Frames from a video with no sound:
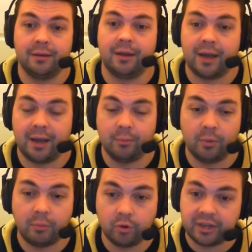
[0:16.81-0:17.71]
I'm
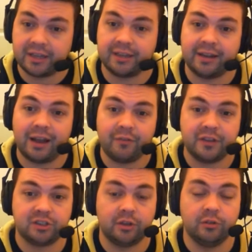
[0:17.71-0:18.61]
going to get the
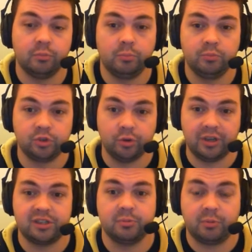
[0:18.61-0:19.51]
graphics done so that
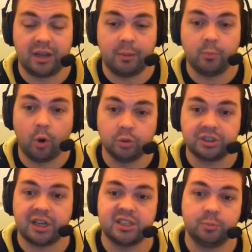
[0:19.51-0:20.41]
it's kind of all
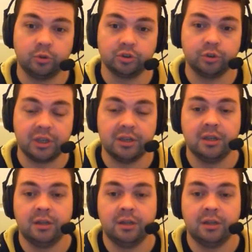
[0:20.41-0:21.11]
Sky Sports looking.